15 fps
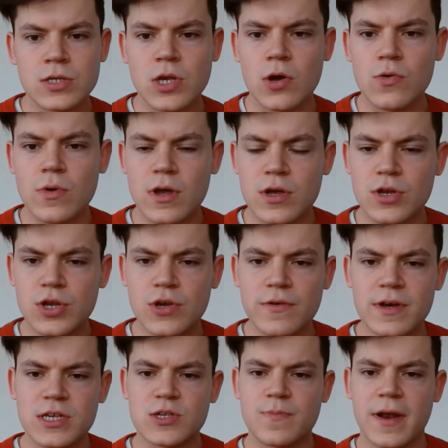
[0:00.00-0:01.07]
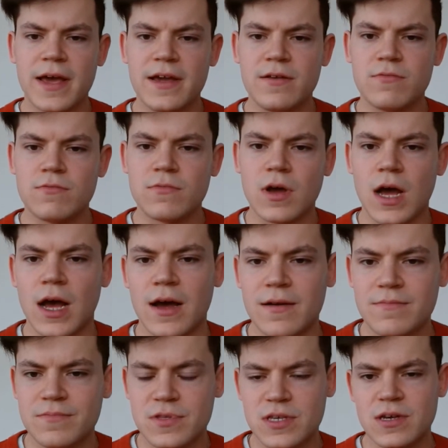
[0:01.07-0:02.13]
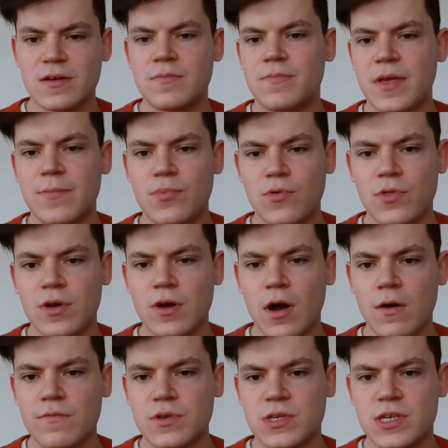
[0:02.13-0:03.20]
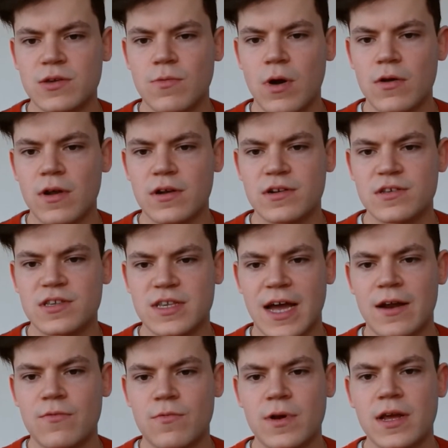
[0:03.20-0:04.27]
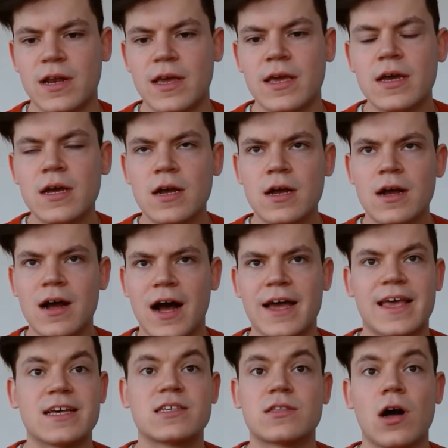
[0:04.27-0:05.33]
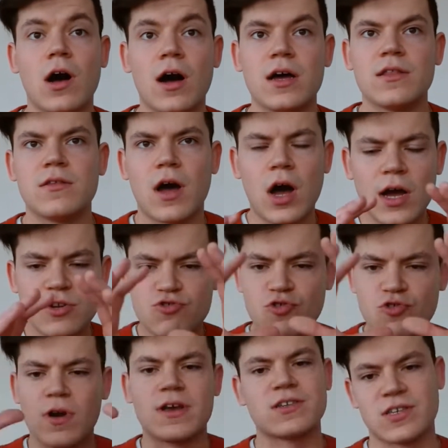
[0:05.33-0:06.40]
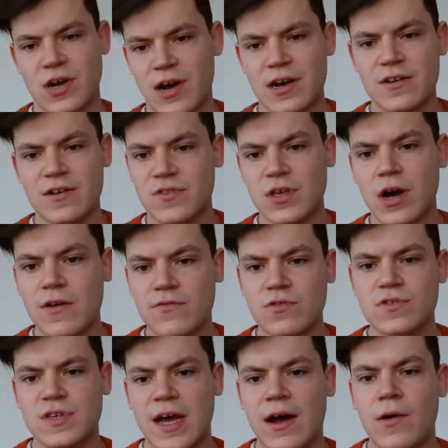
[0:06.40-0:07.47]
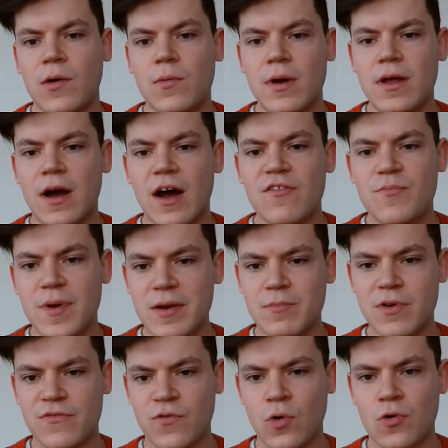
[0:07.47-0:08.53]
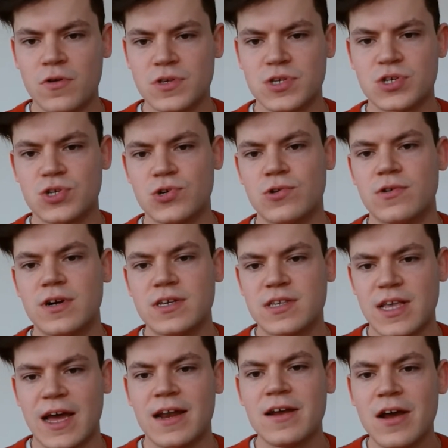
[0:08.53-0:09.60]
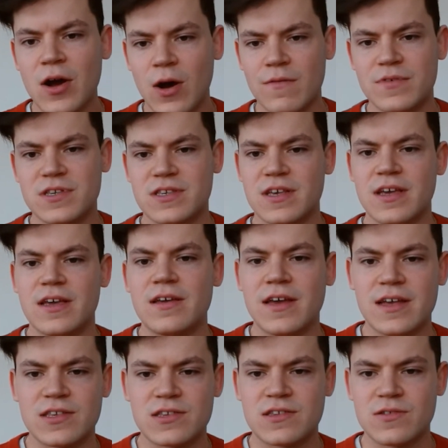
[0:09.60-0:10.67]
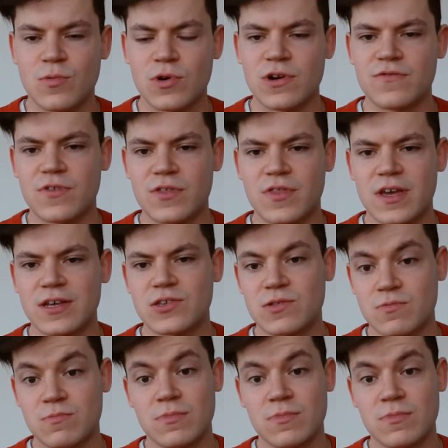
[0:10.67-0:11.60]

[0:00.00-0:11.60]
So, can you explain to people that obviously won't understand really, I guess, the hydraulic side of the Eiffel Tower? I've been before as a tourist, and obviously, it's one of the things